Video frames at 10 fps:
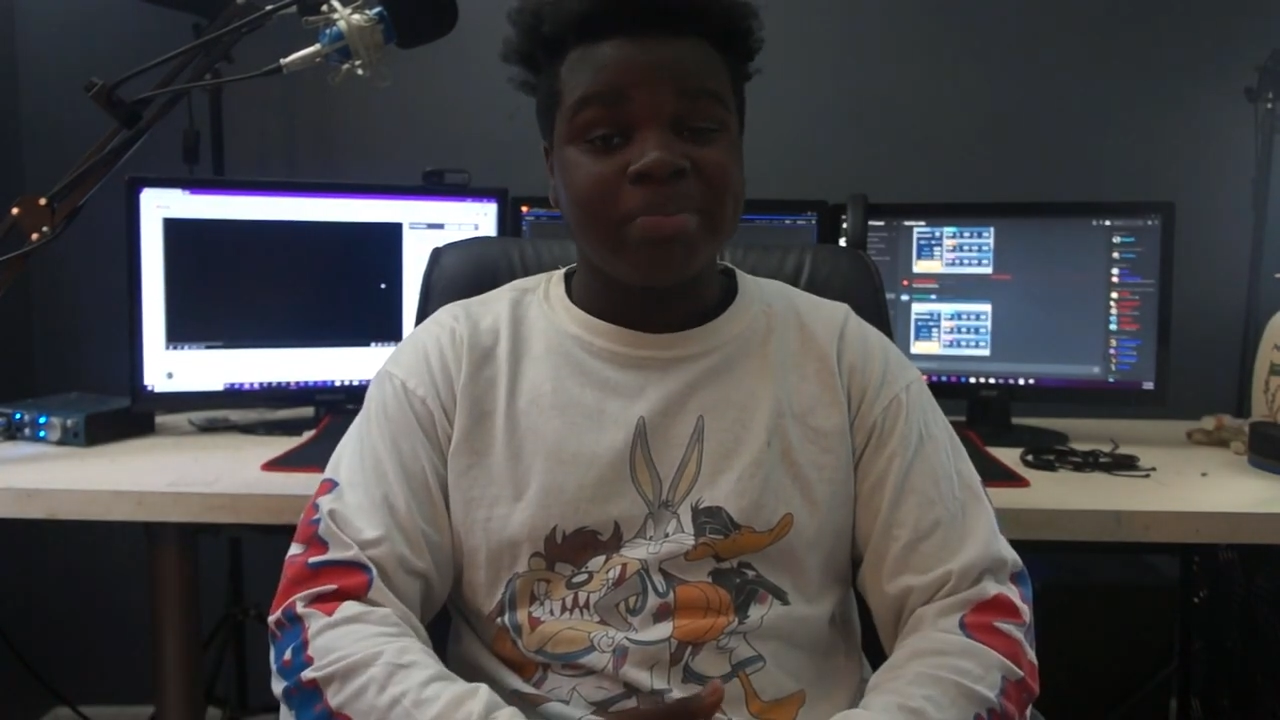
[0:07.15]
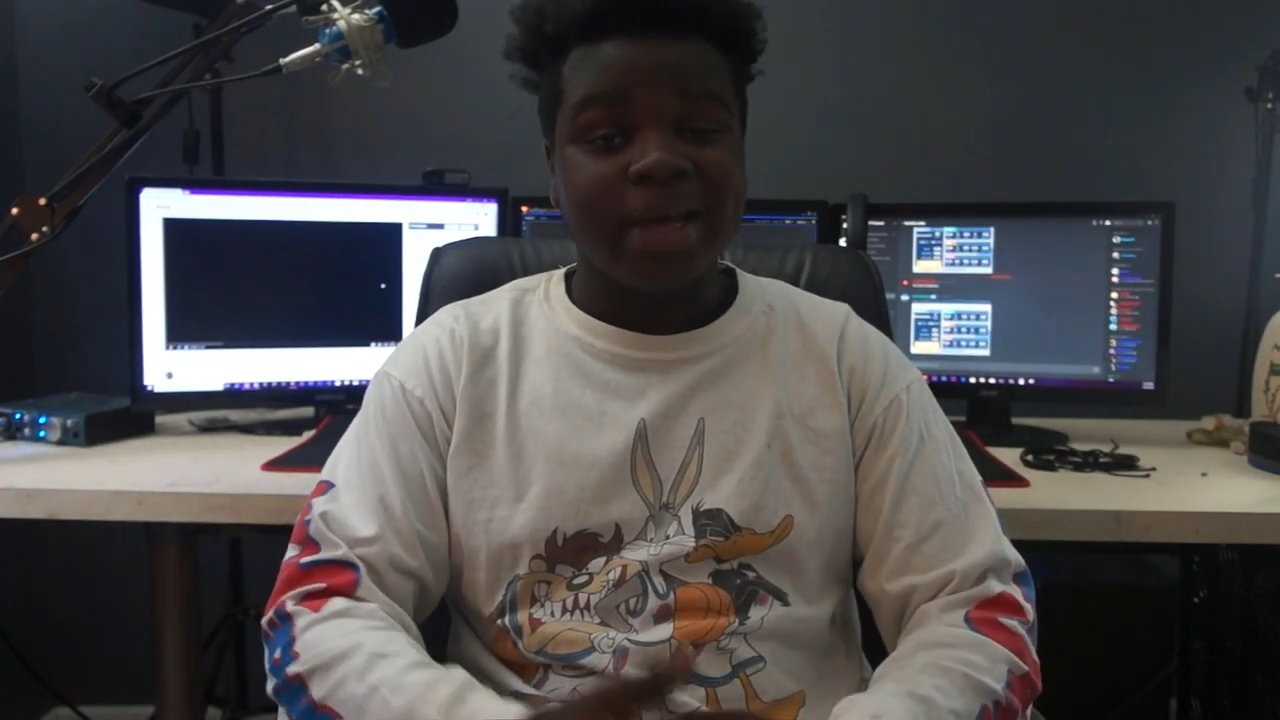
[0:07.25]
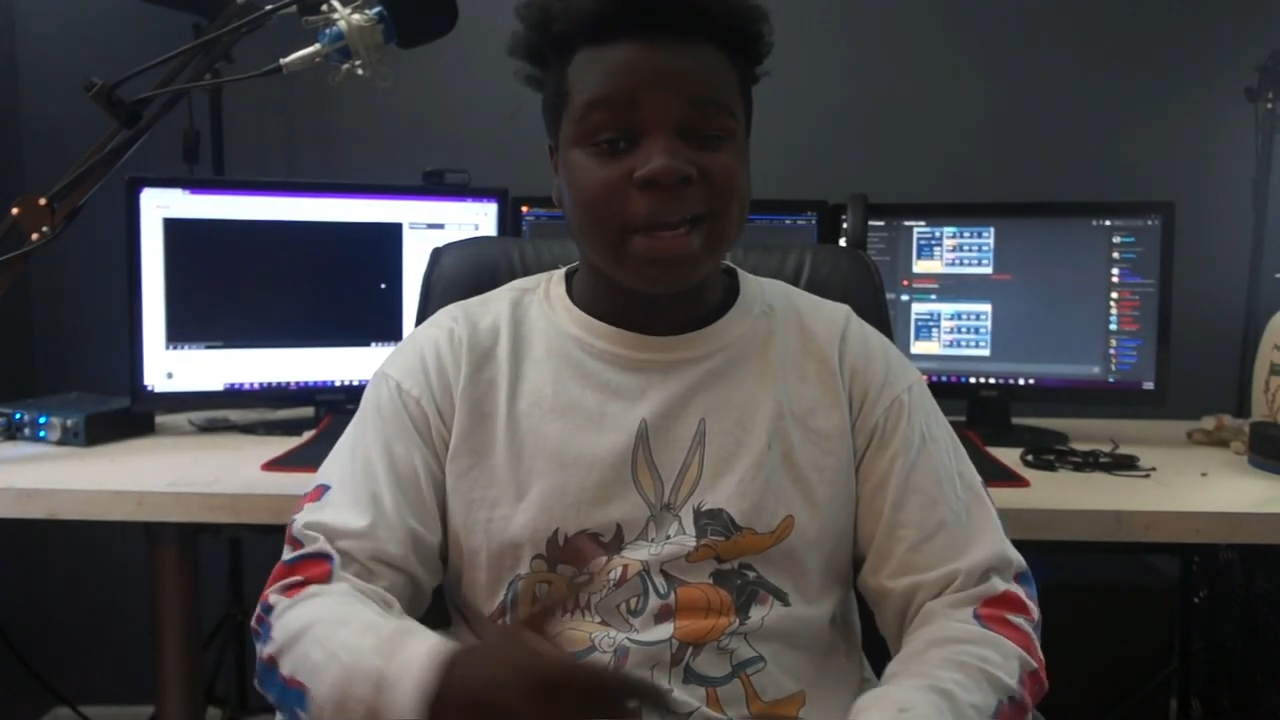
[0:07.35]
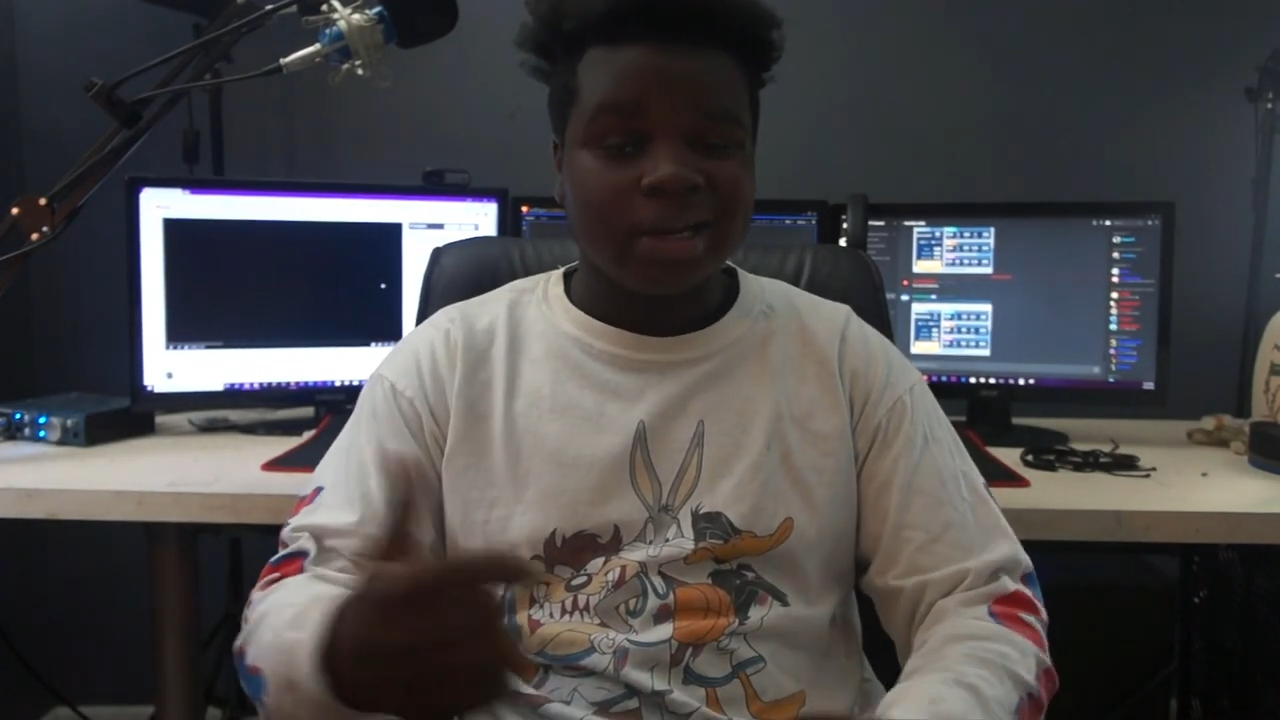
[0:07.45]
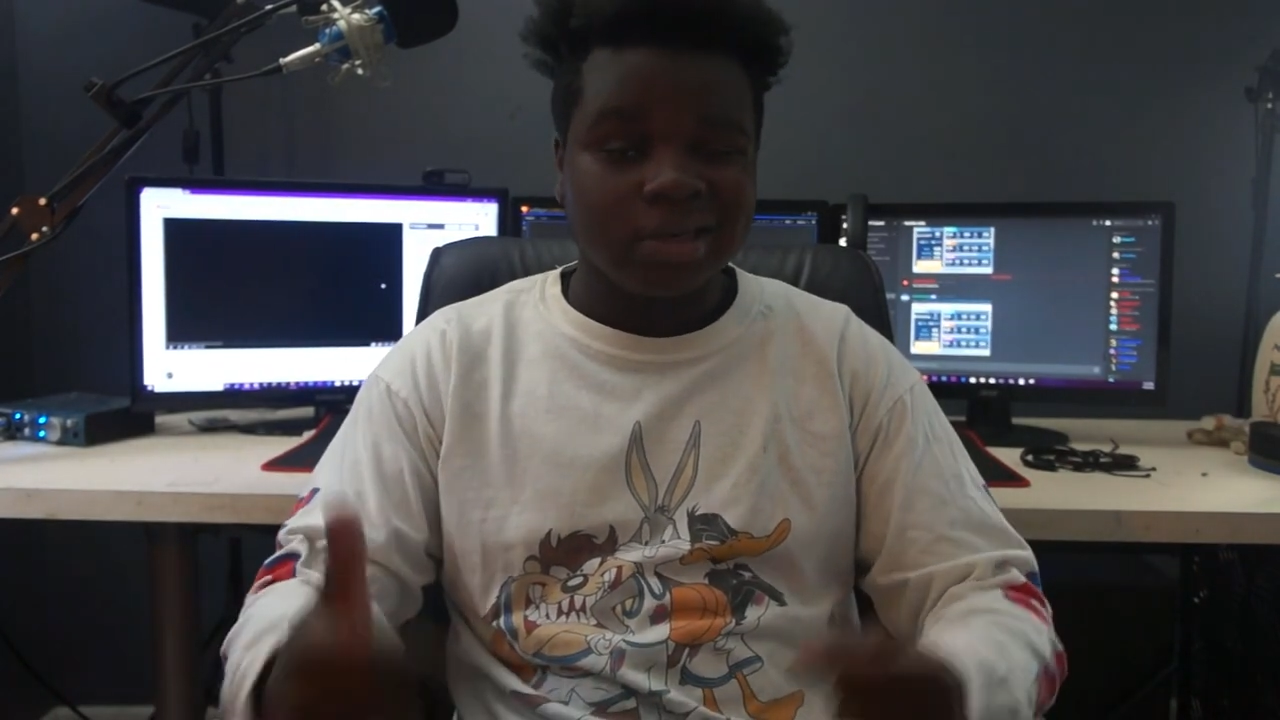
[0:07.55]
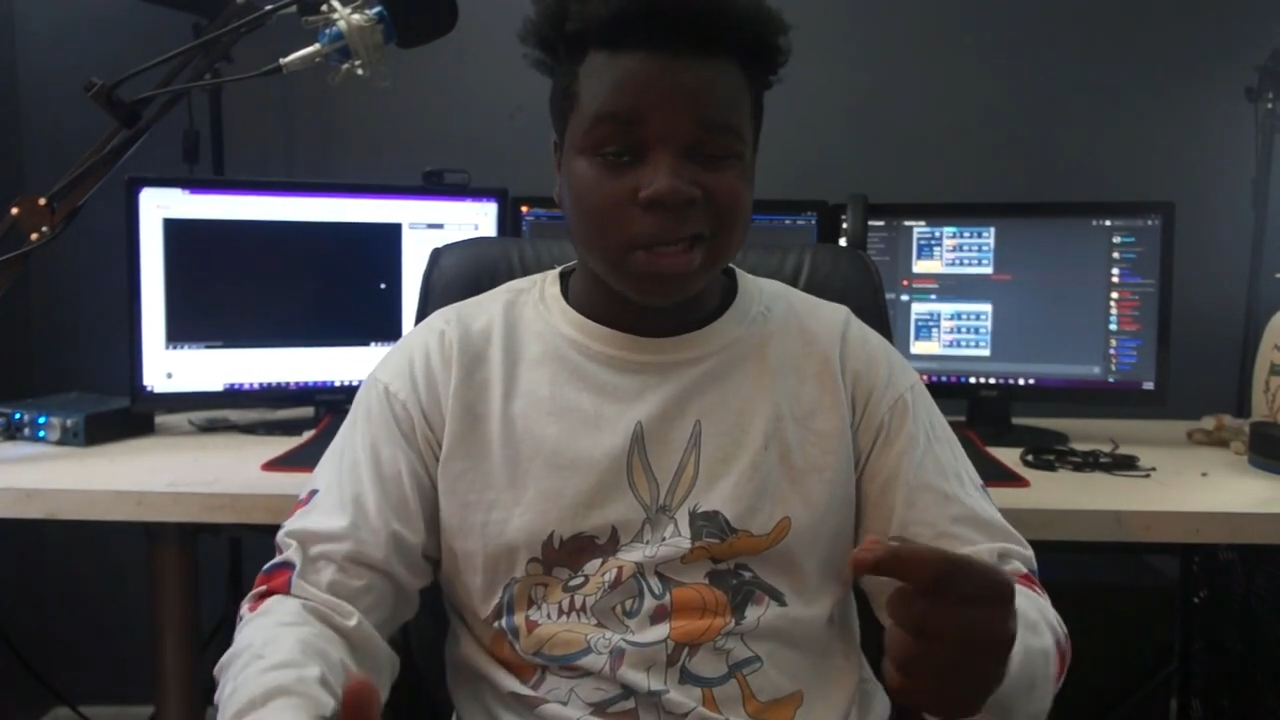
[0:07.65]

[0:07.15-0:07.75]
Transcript: pack